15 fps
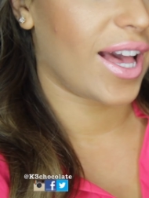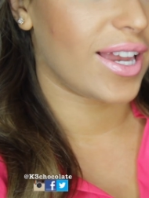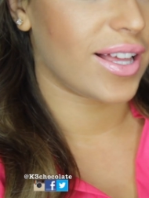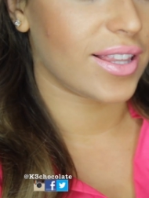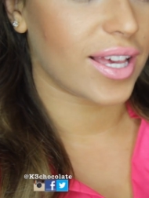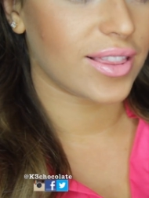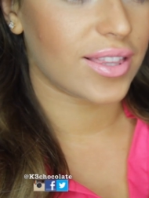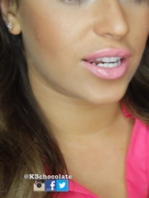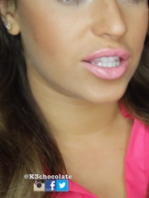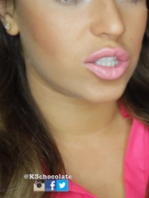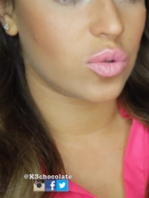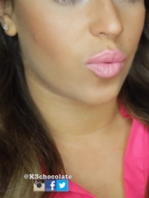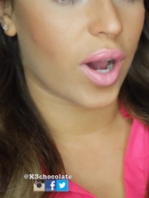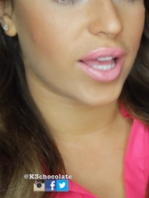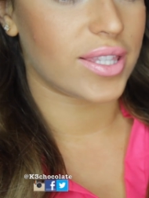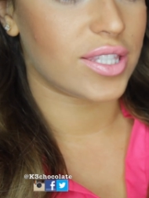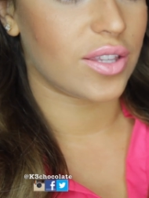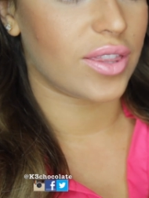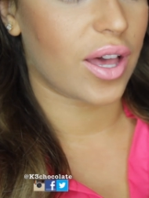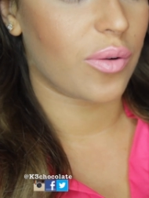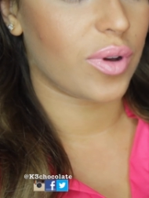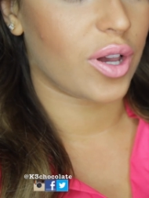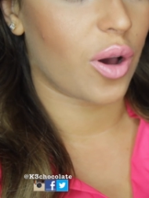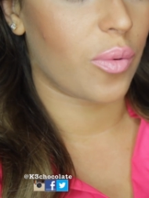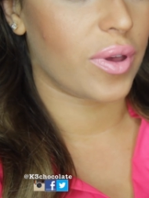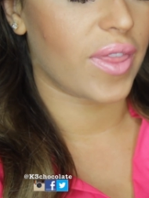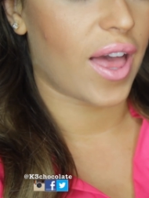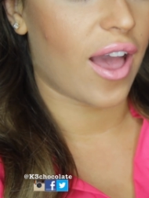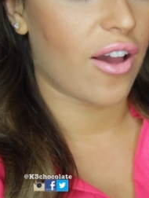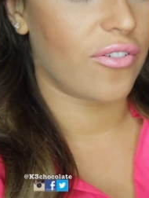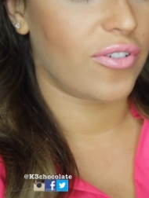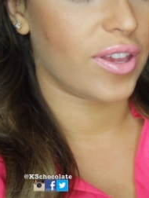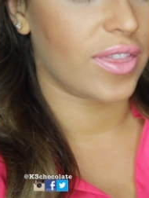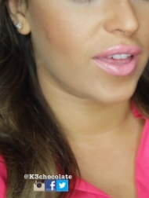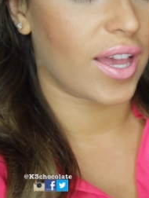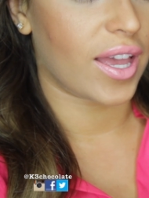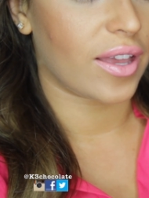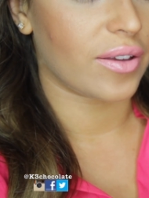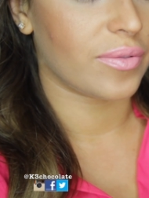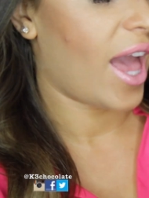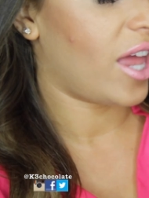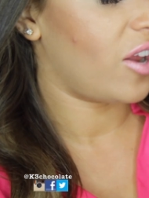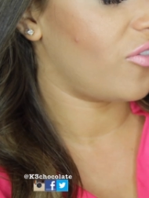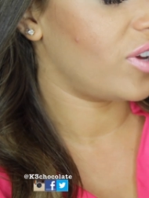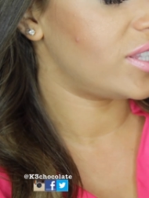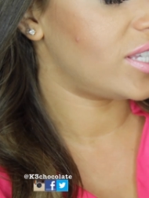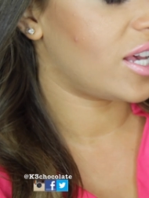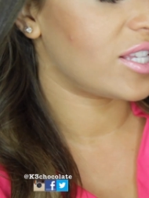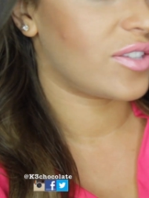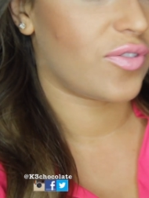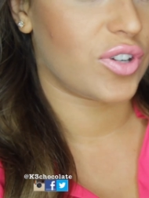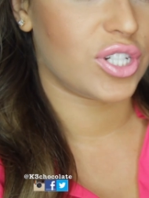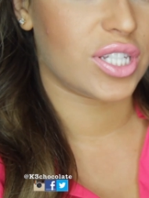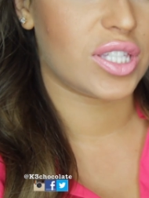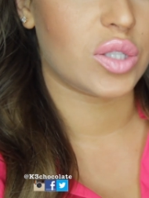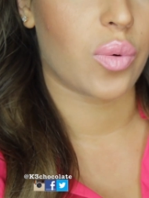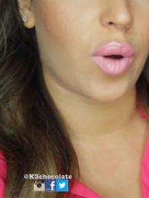And I like that it's white, so that would go with everything. And it retails for just